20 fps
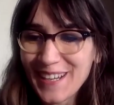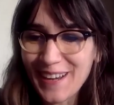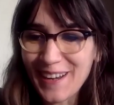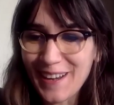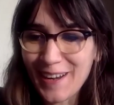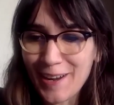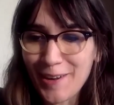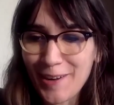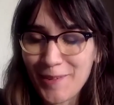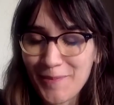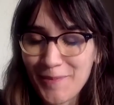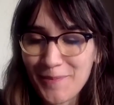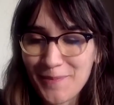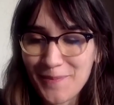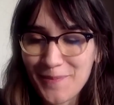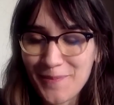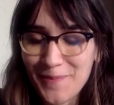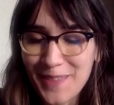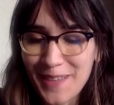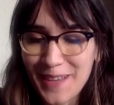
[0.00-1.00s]

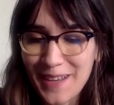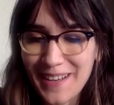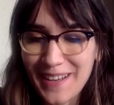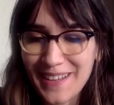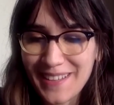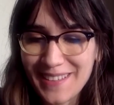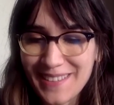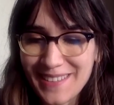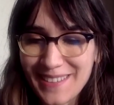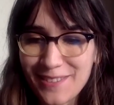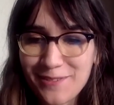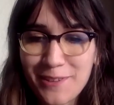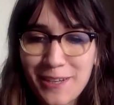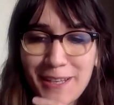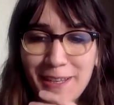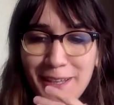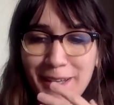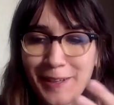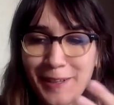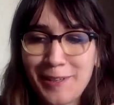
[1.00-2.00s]
that it
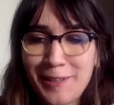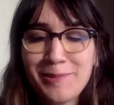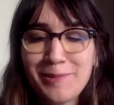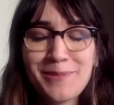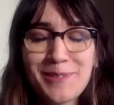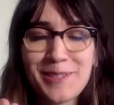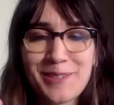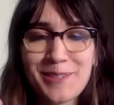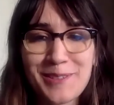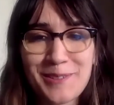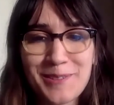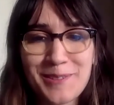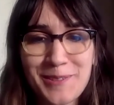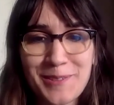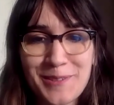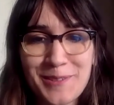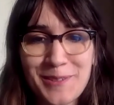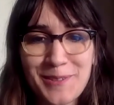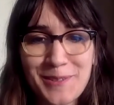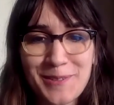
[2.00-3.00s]
really helped
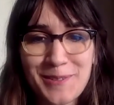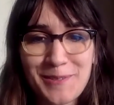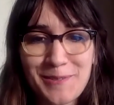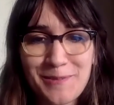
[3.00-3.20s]
to